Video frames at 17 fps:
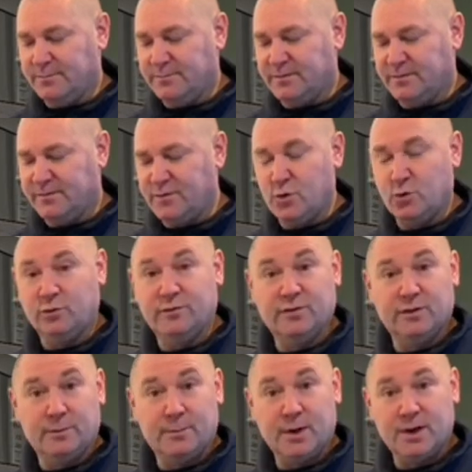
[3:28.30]
food
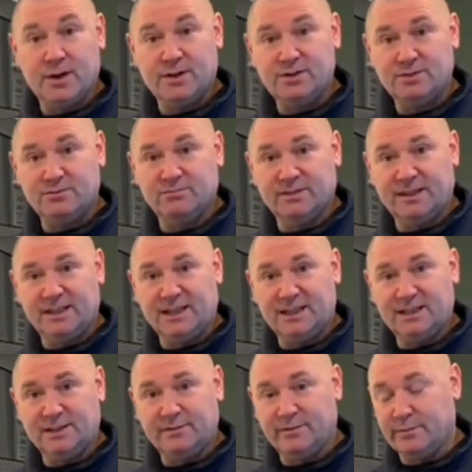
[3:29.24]
for the birds, really
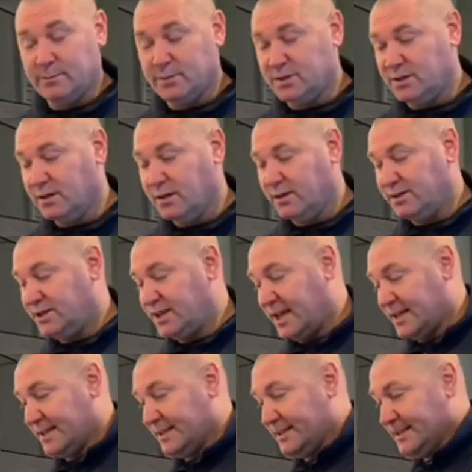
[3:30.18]
easy for them to
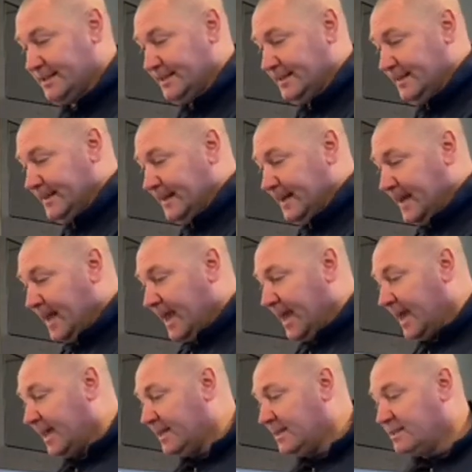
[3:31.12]
digest.
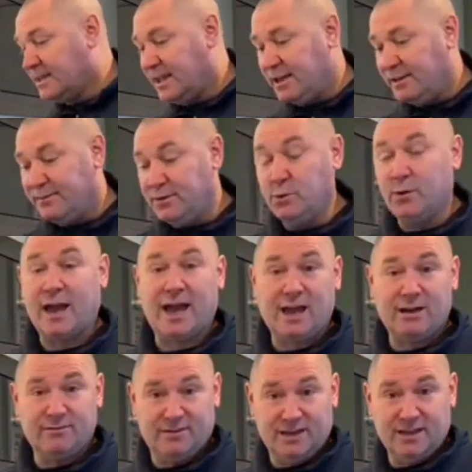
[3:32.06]
And if you
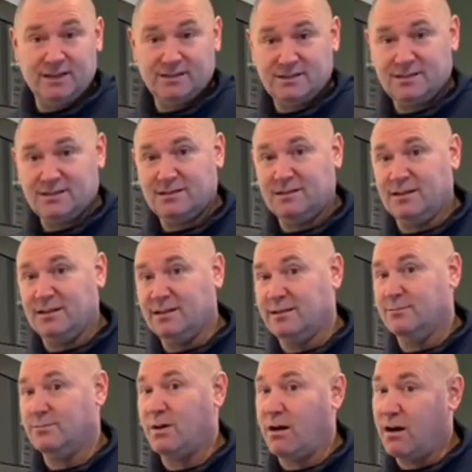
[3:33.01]
have it,
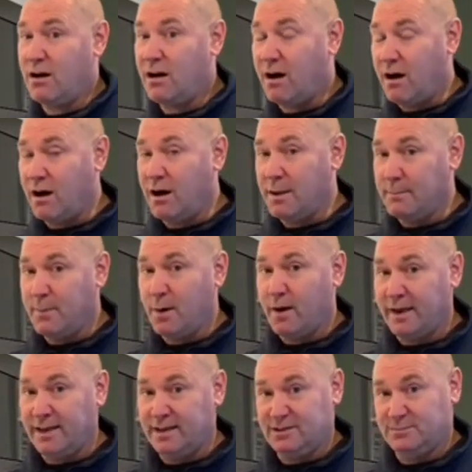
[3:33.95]
I
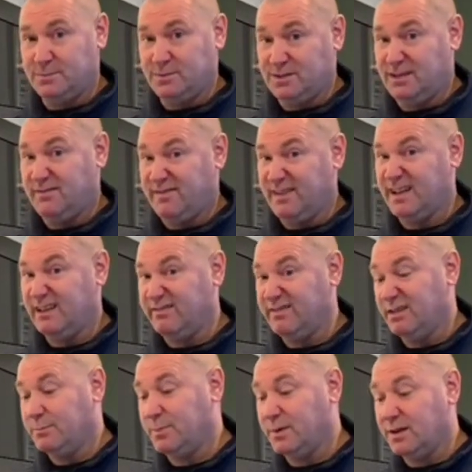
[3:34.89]
buy it specifically
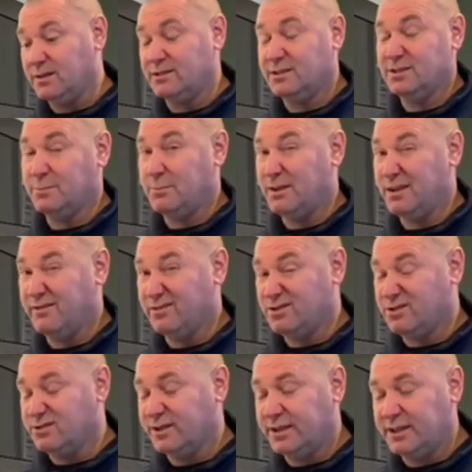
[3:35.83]
for the birds. It's a bit of a
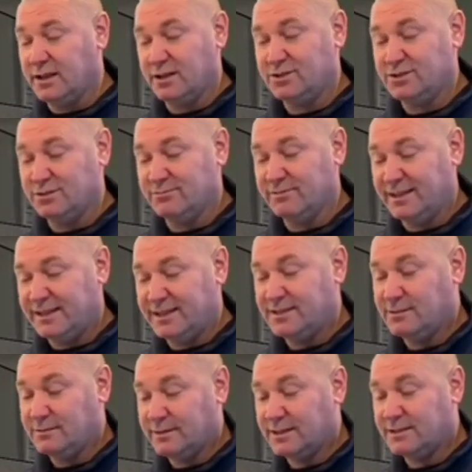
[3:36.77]
treat, I shouldn't really
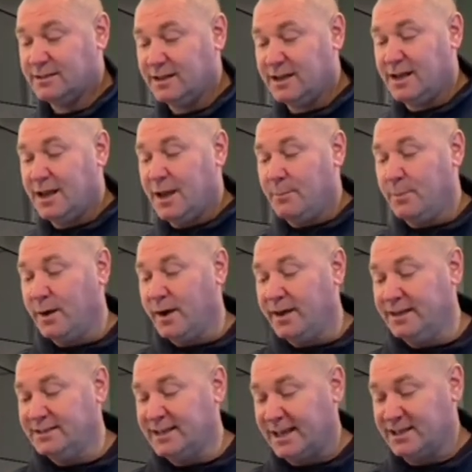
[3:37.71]
do it,
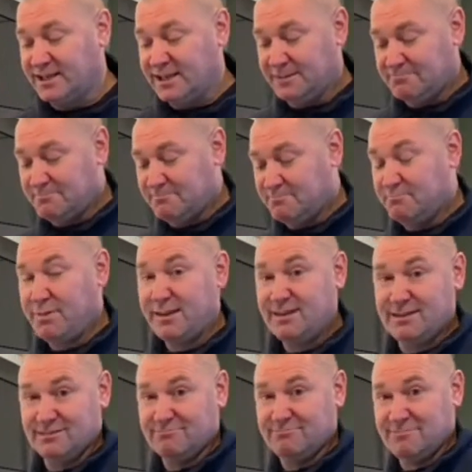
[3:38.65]
but it's actually
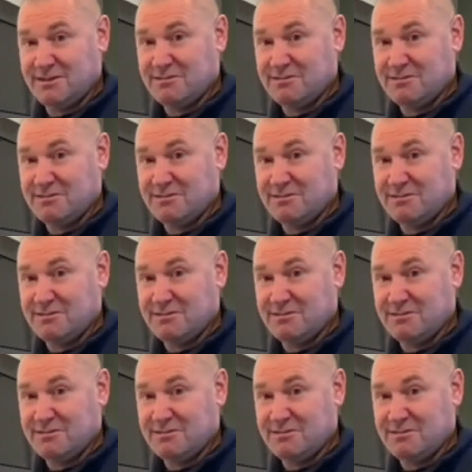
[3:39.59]
bacon.